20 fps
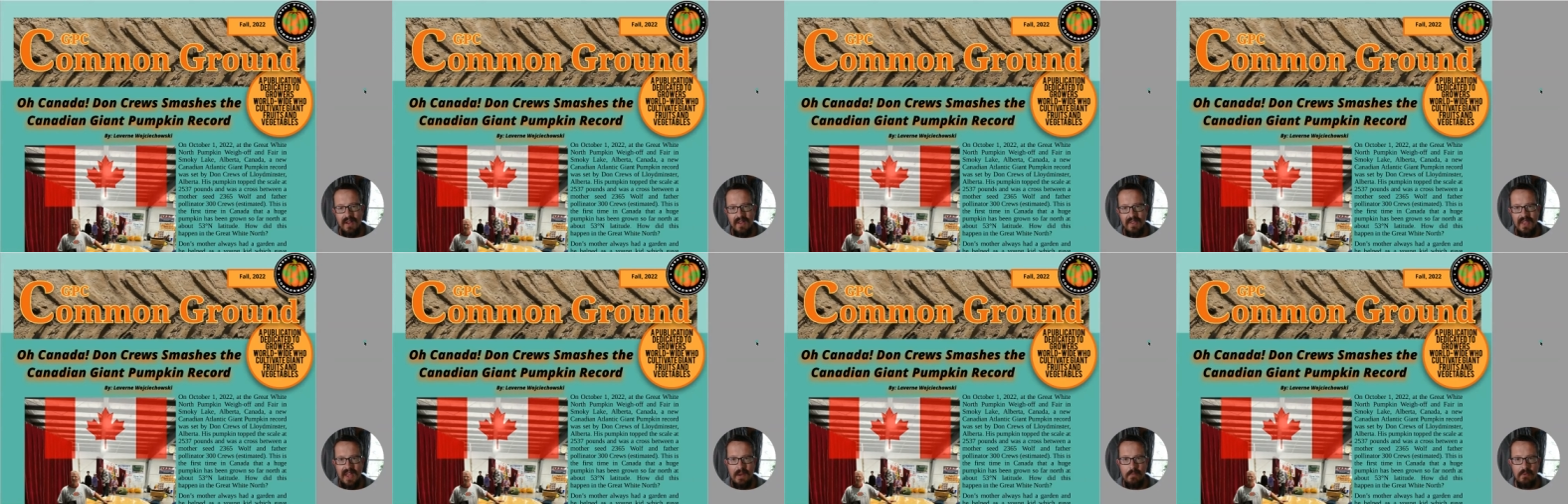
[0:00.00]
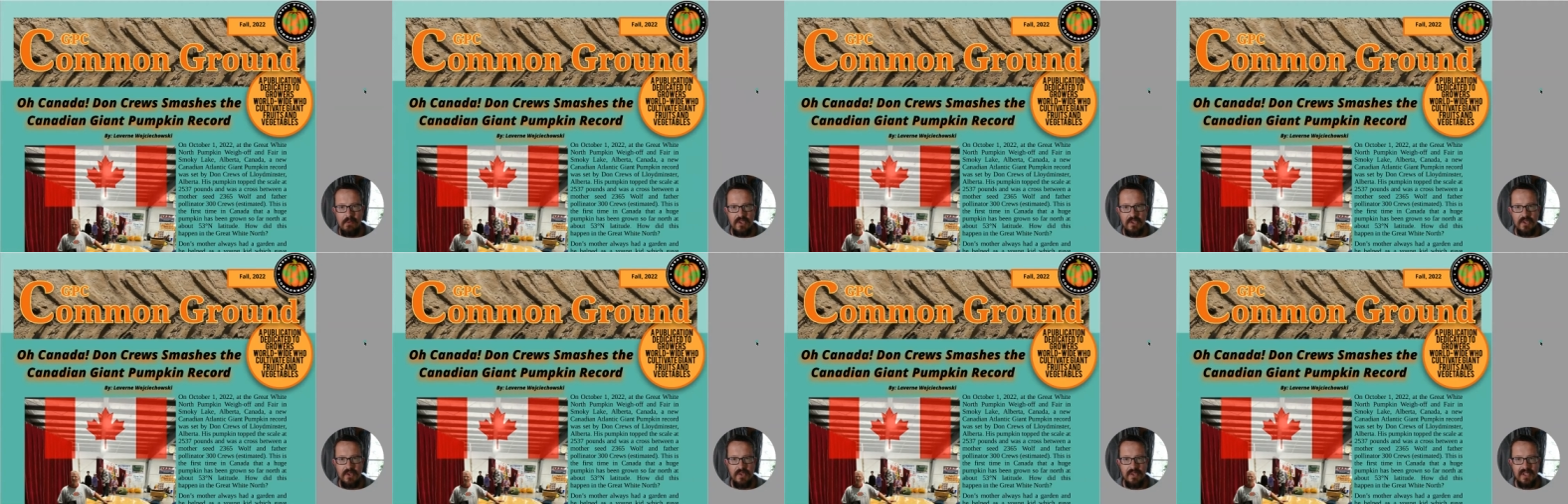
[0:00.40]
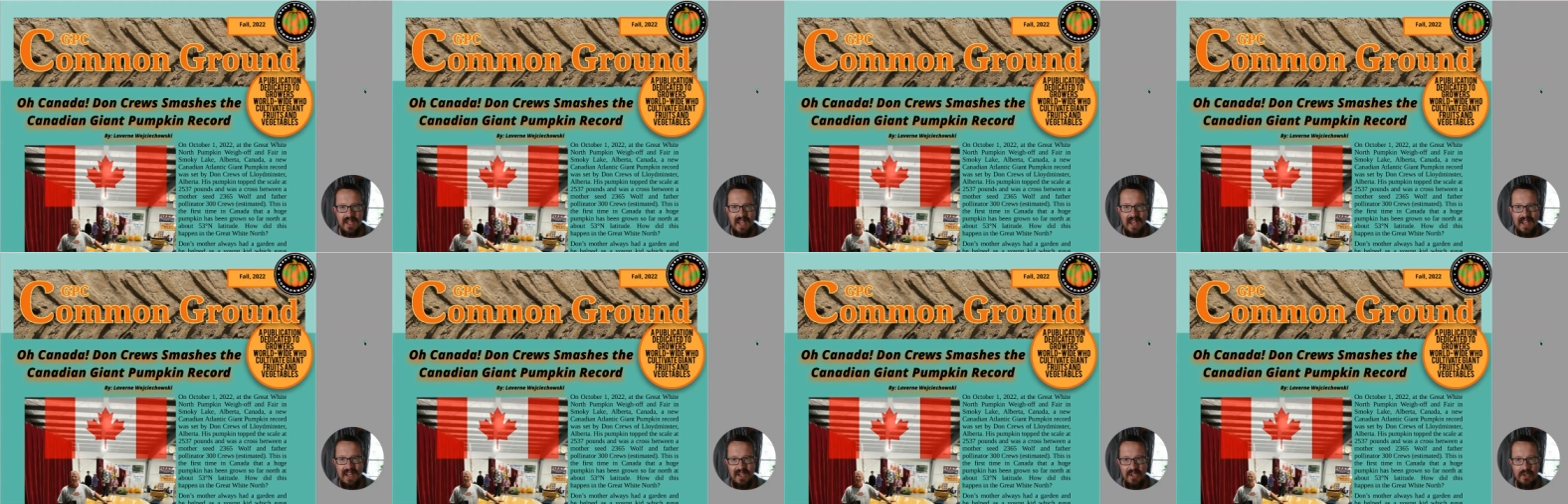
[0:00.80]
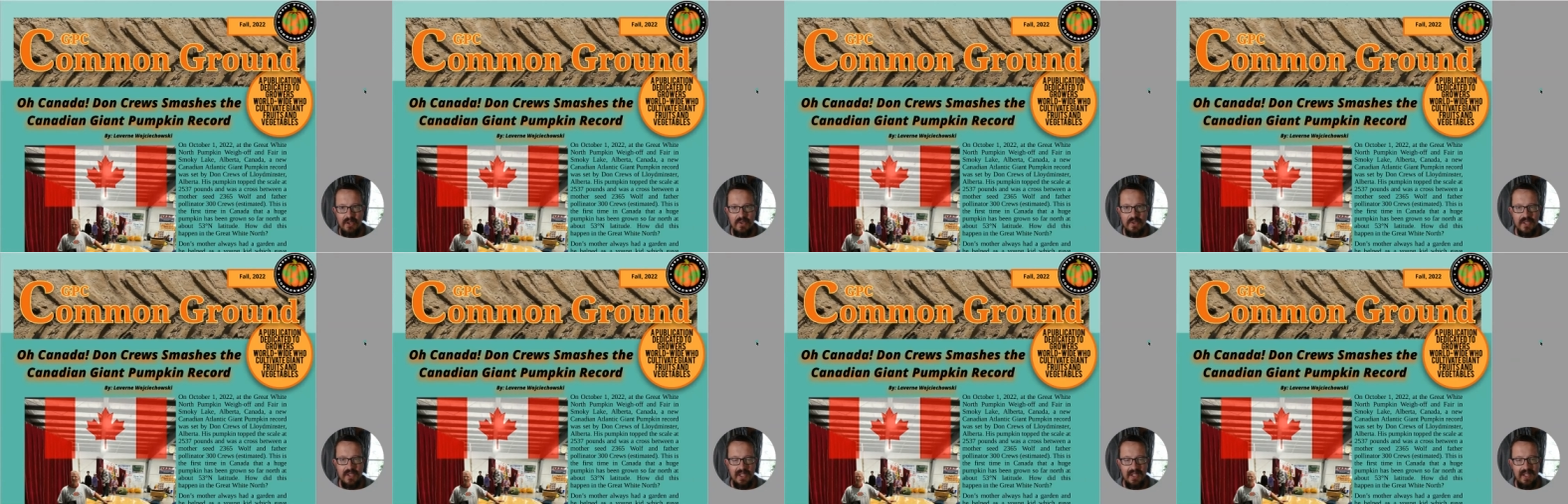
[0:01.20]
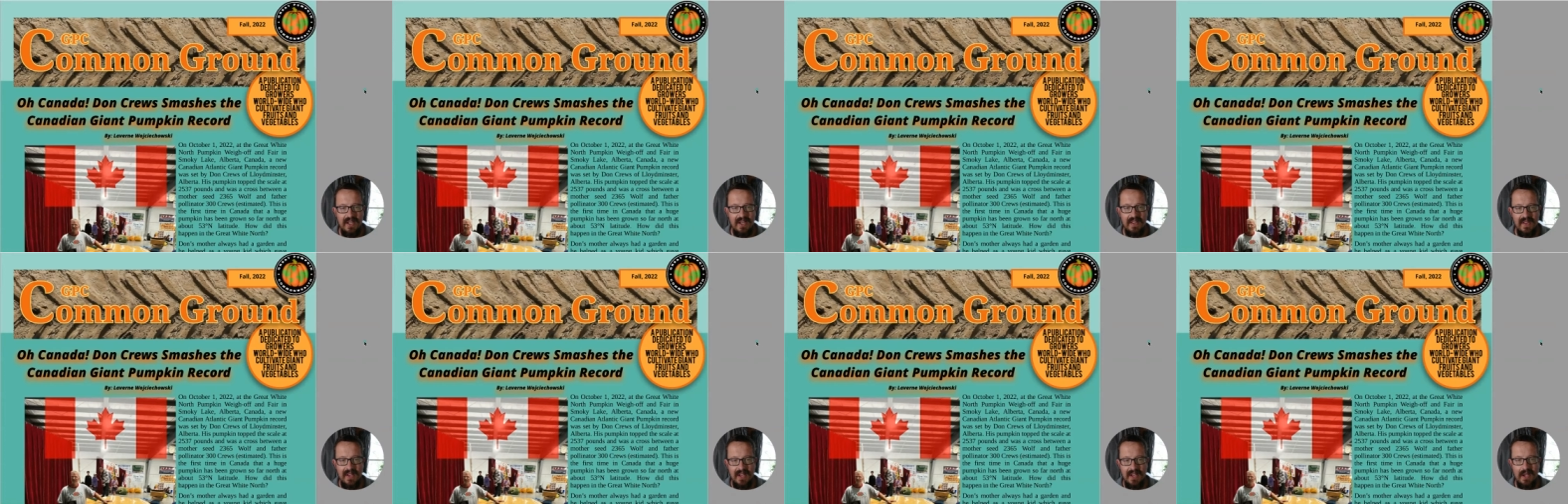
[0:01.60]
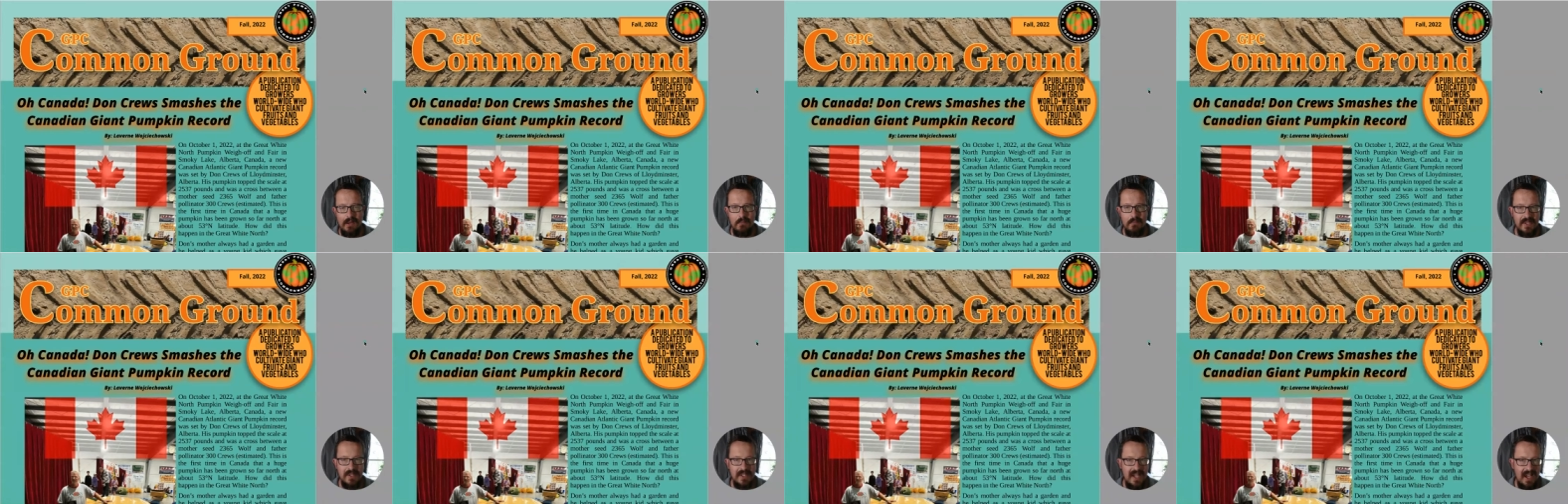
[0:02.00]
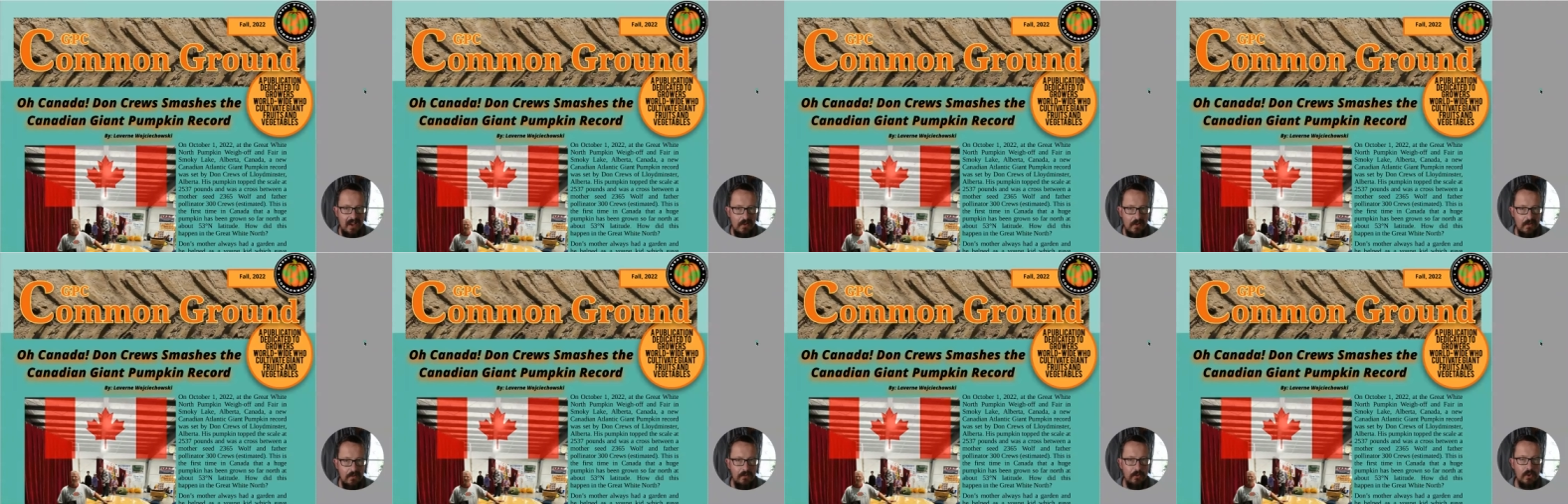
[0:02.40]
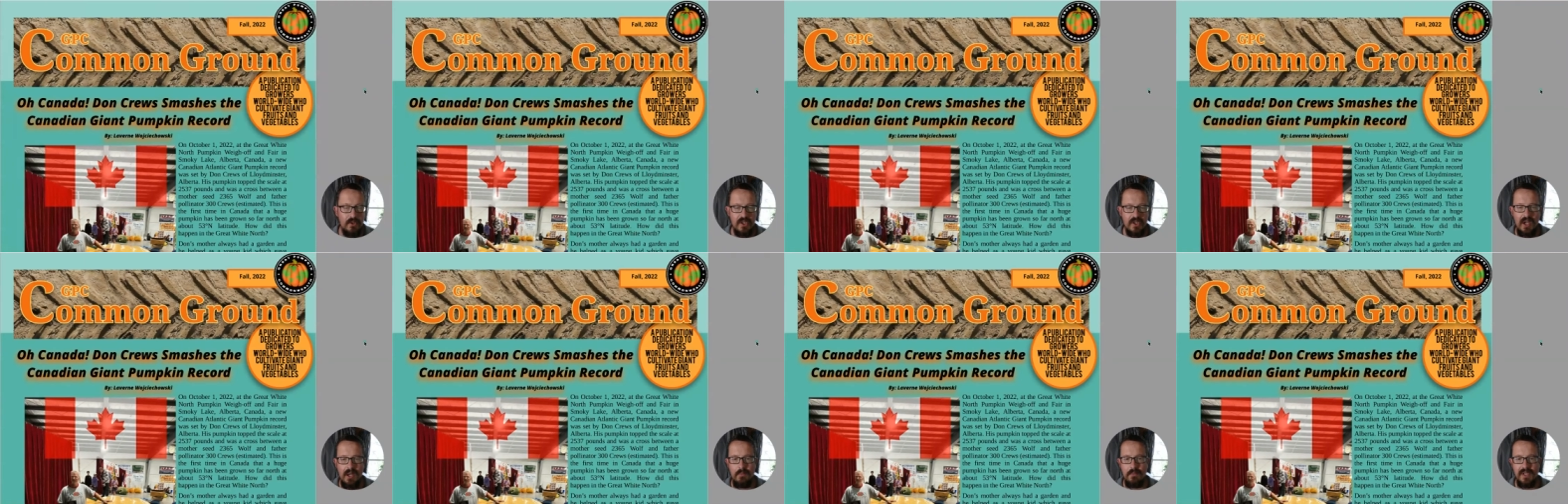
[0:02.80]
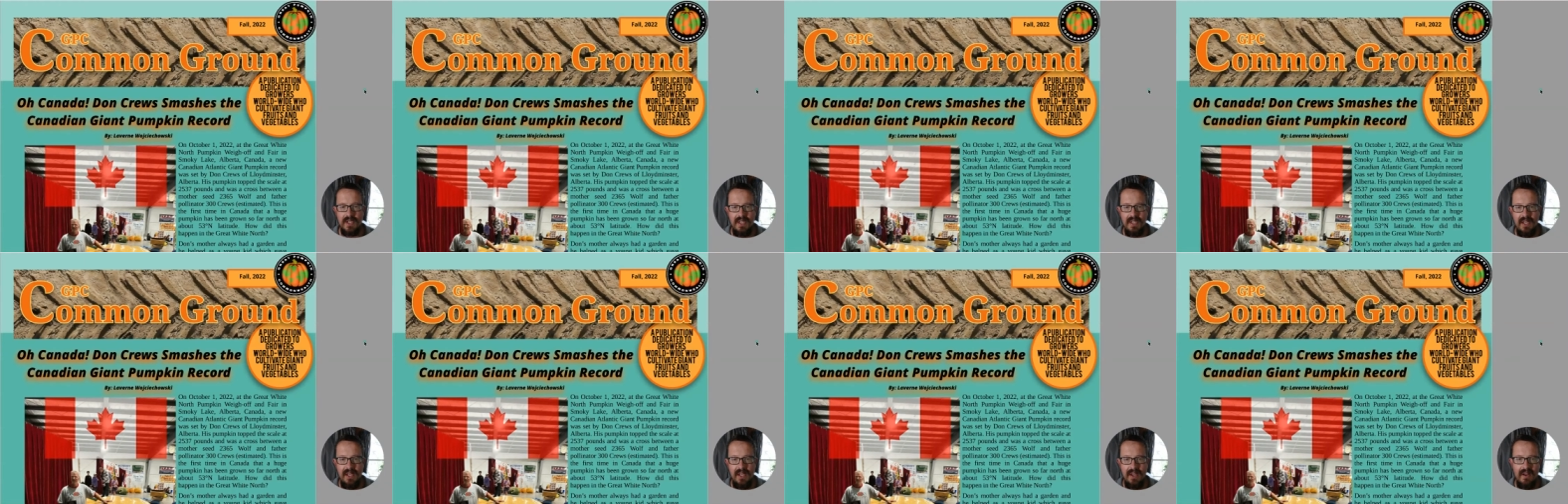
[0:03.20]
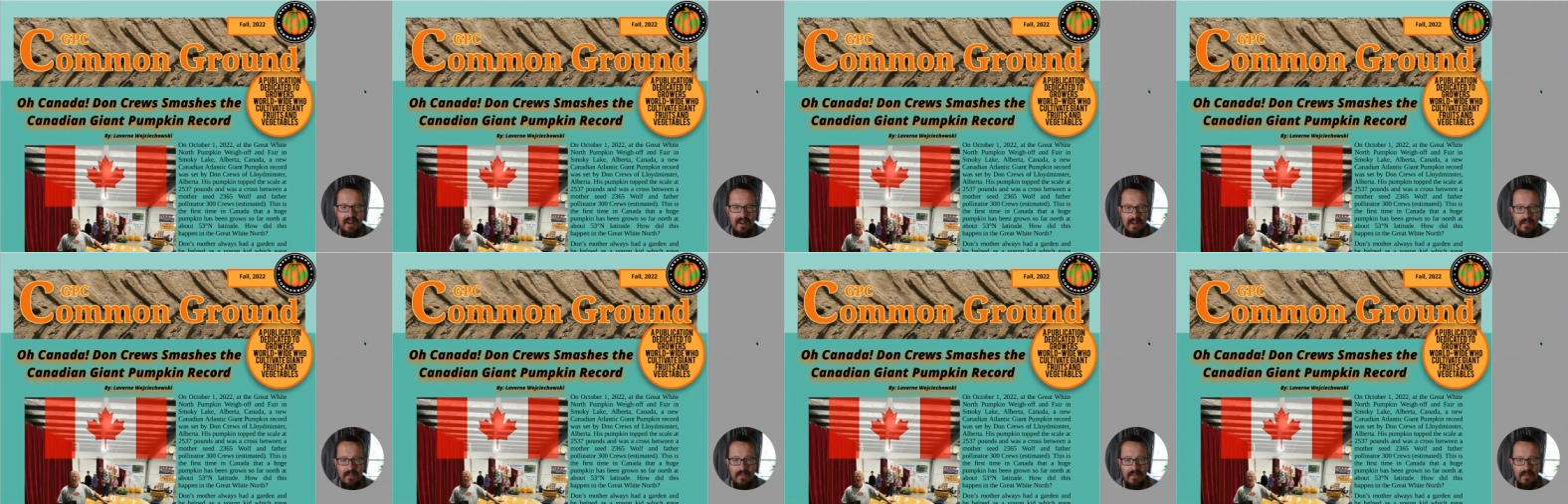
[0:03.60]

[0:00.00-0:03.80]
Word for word: They produce a newsletter that comes out 4 times a year.